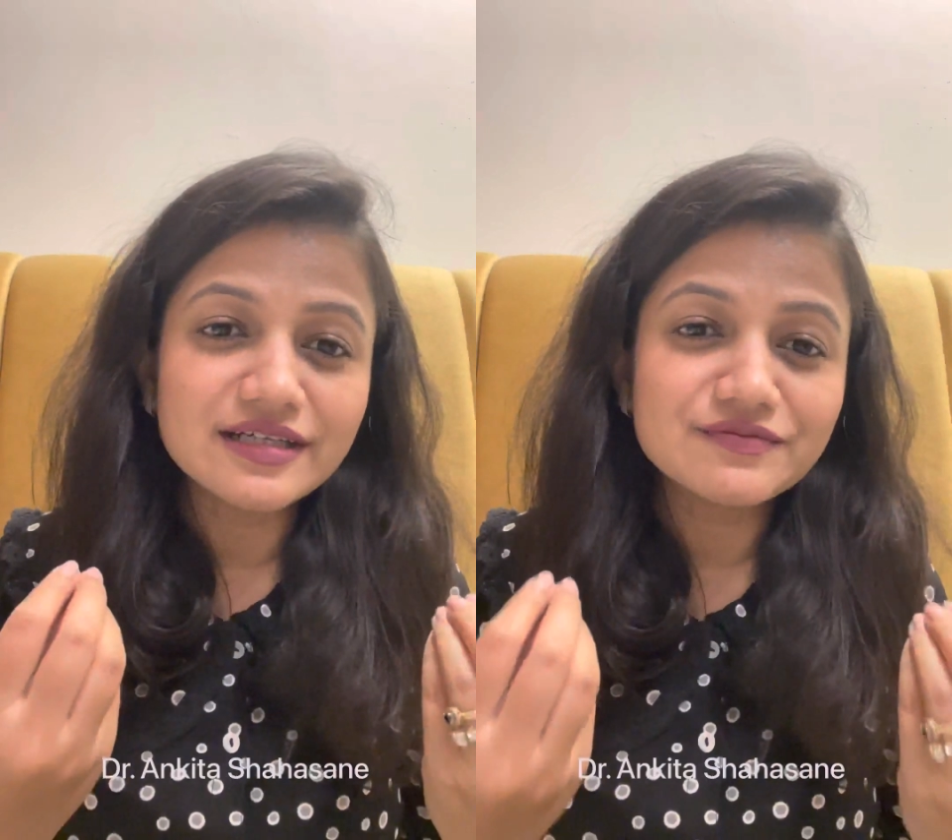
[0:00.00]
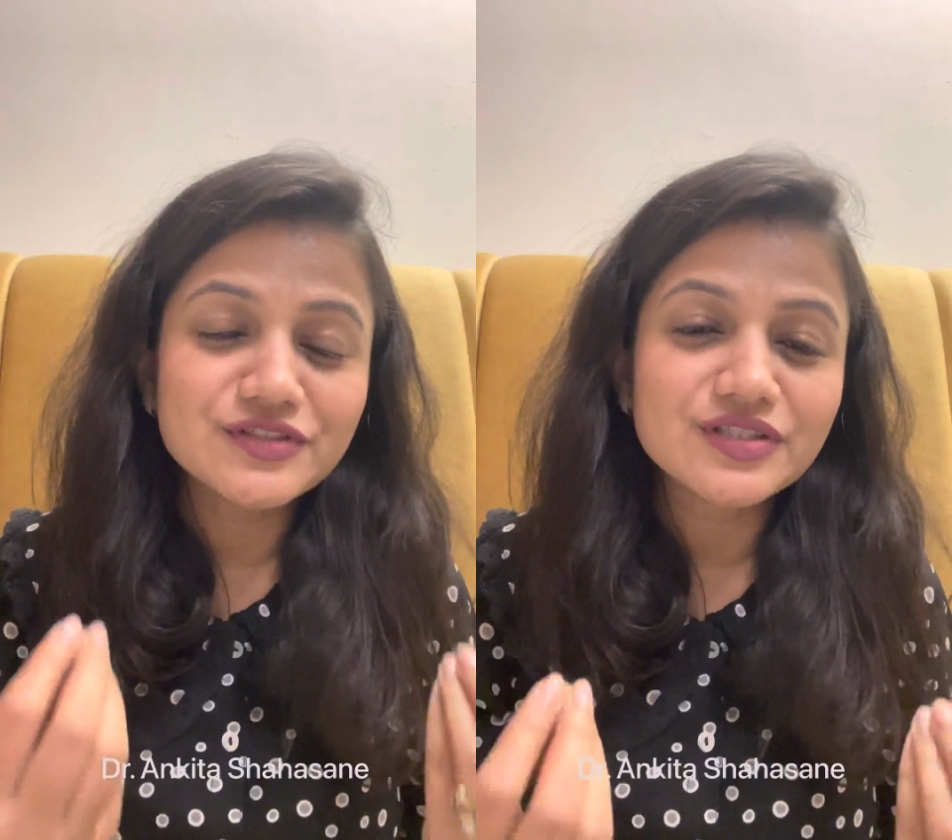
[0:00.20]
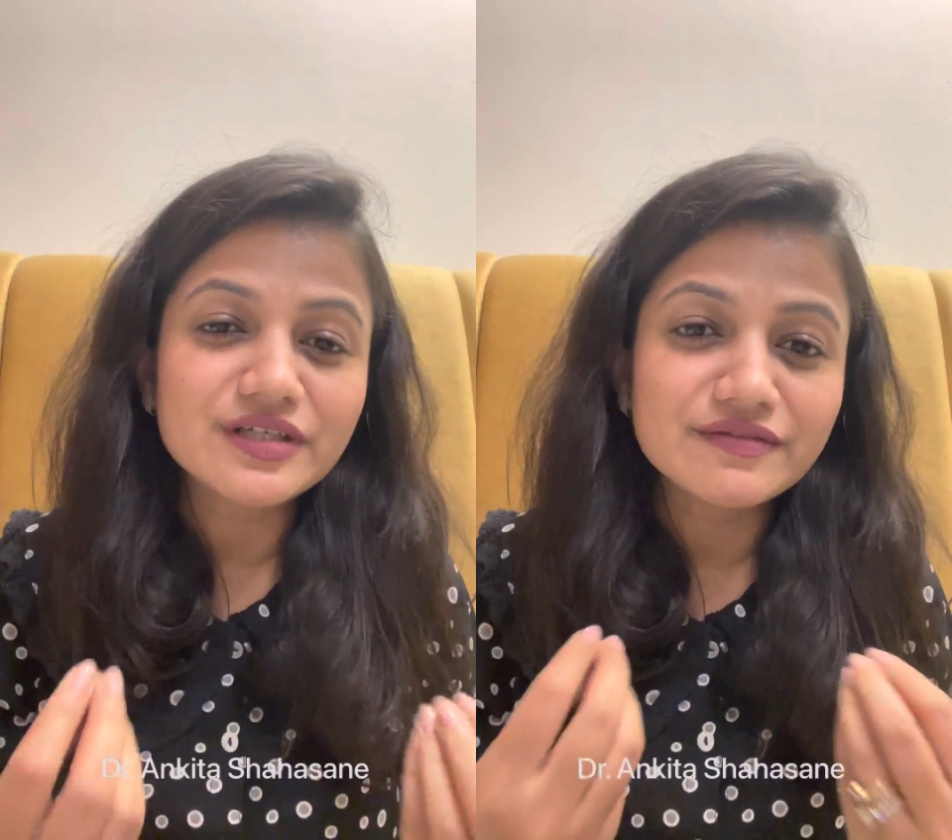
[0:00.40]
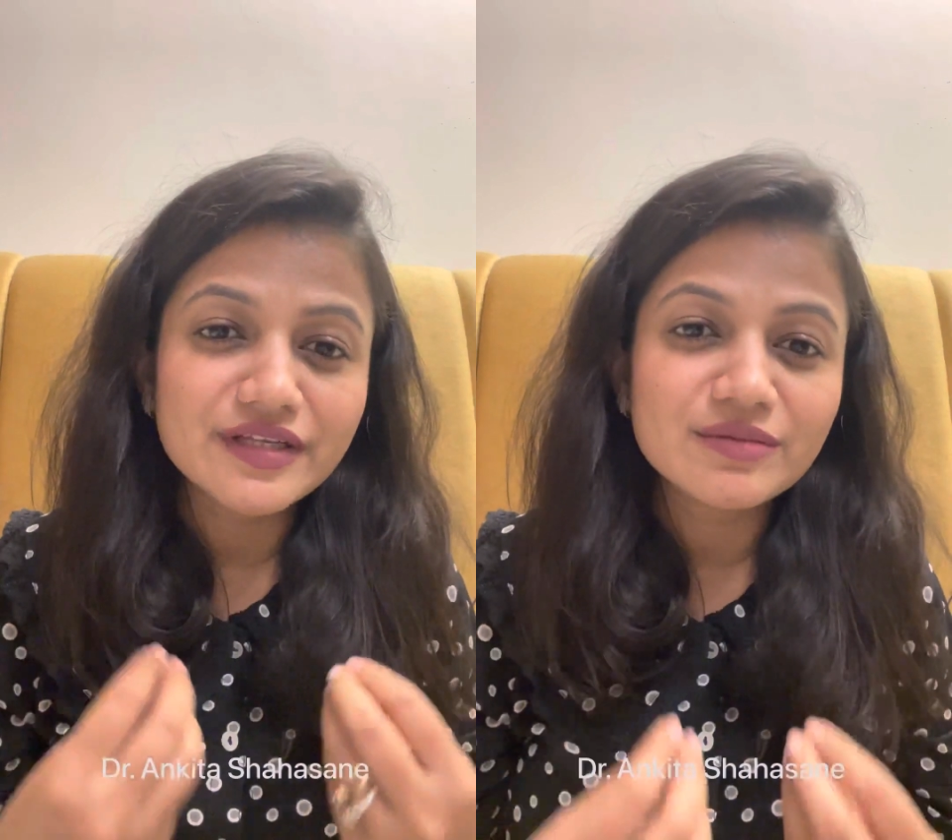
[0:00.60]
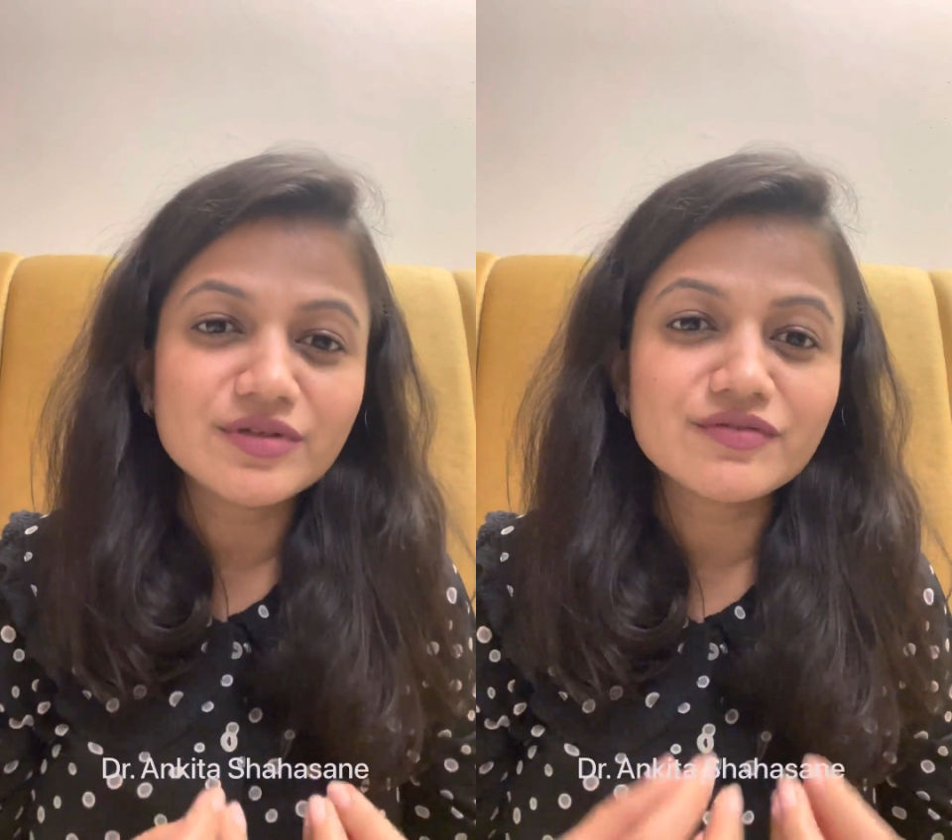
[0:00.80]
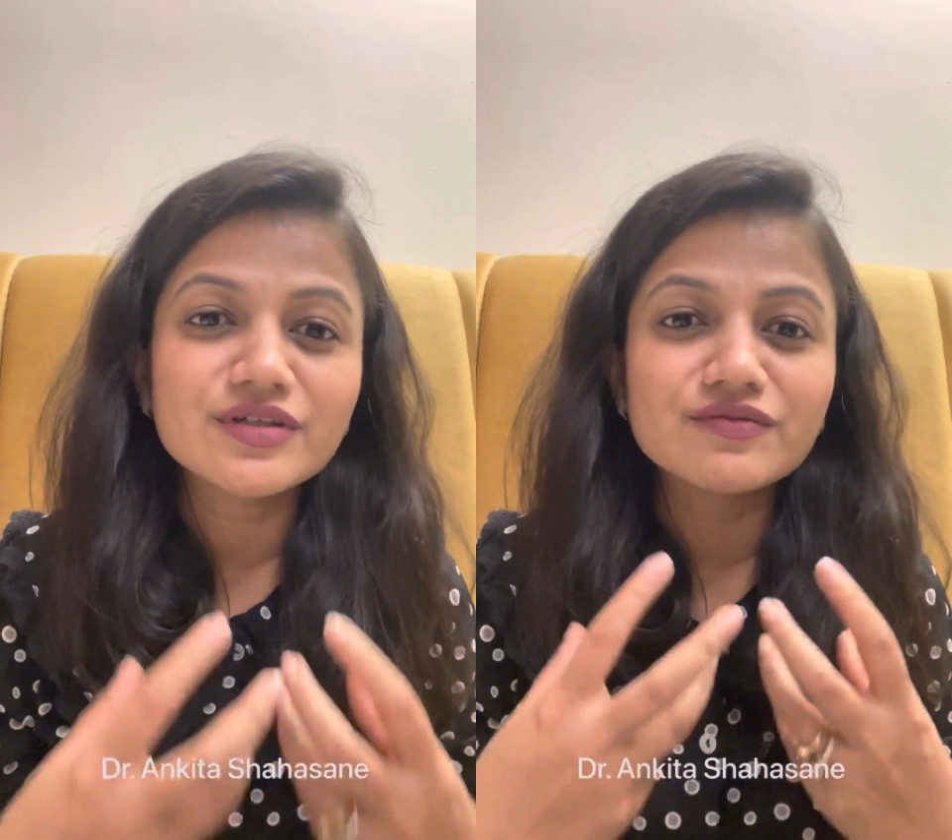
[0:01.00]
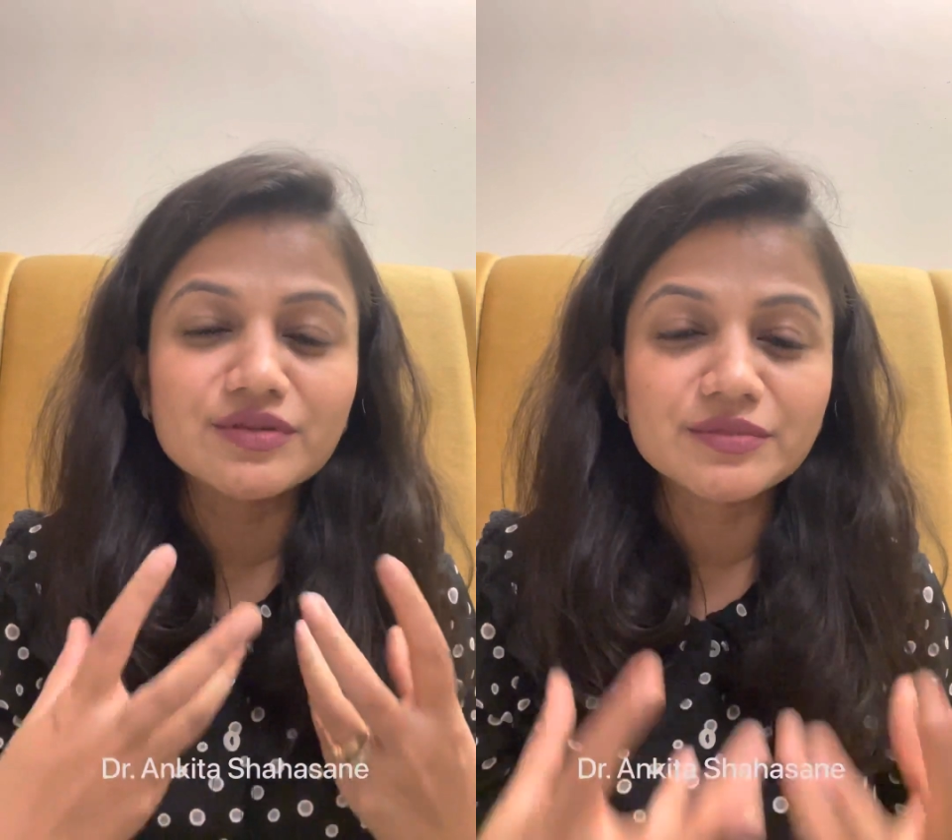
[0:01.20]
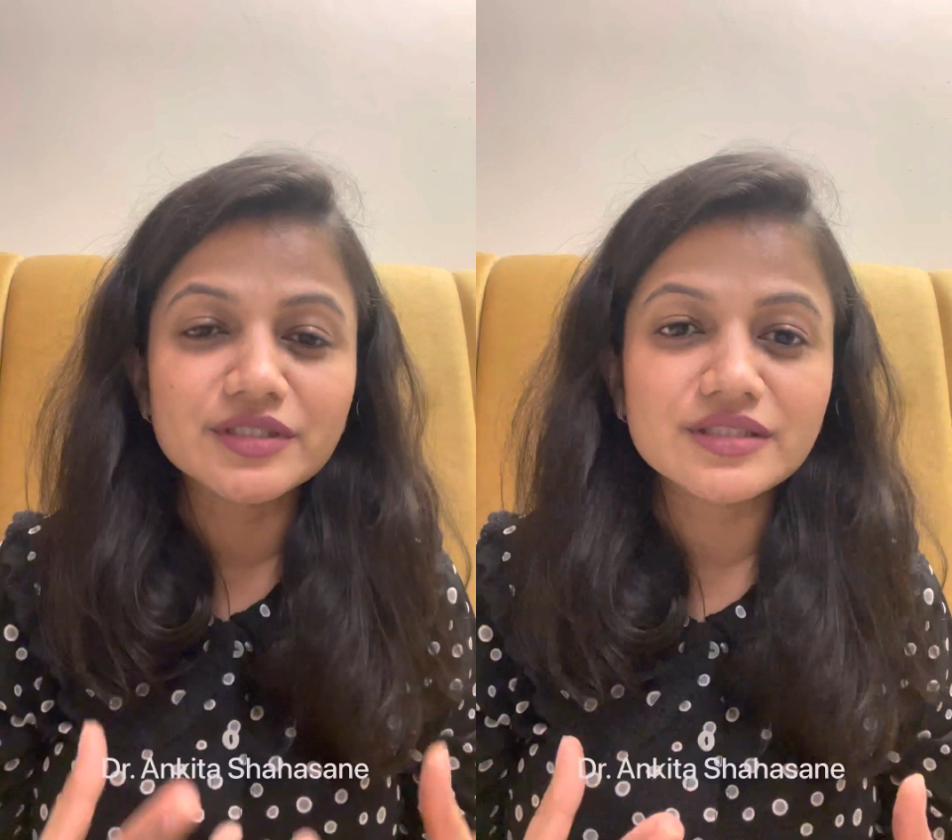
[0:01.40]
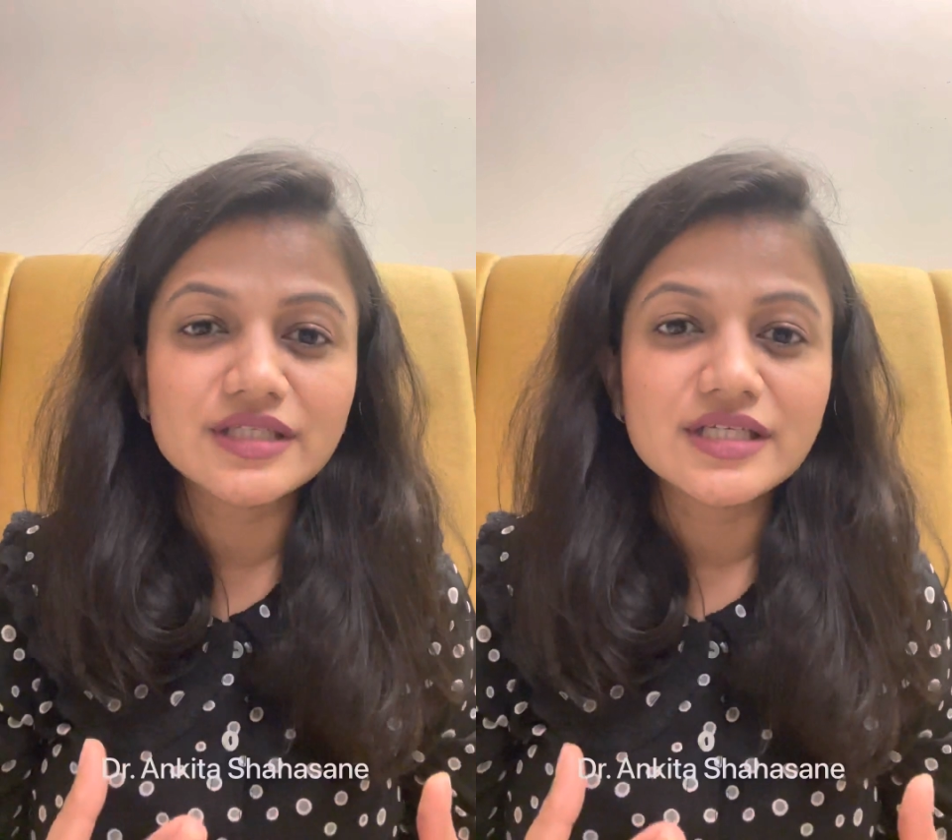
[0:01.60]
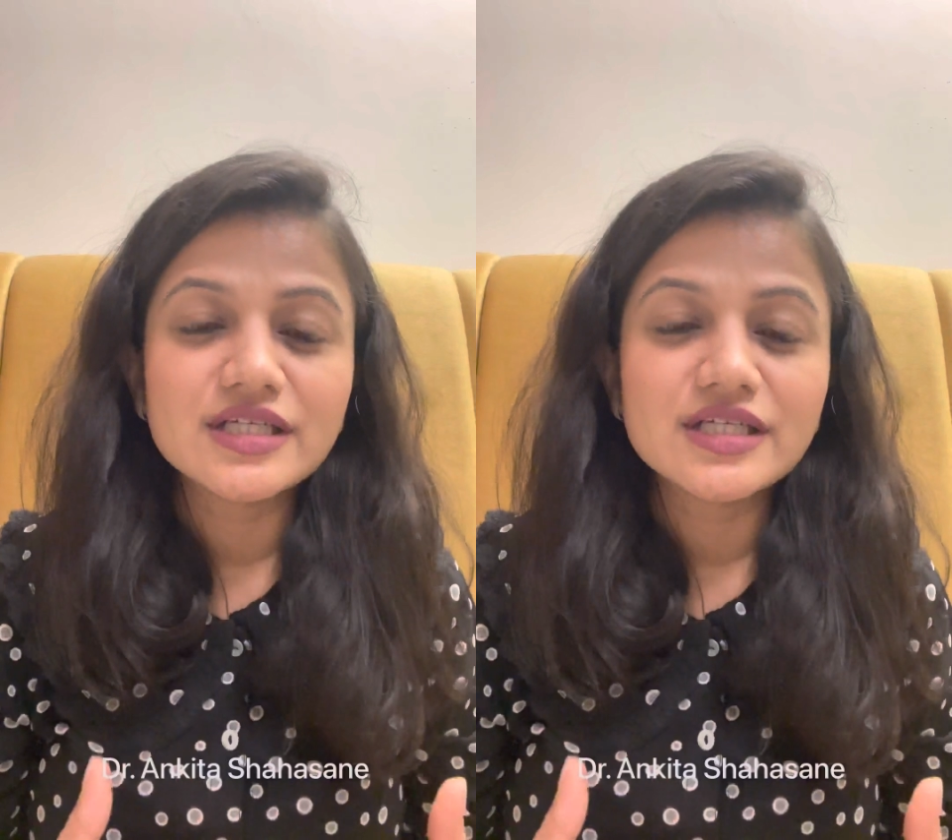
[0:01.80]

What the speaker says: which are available for women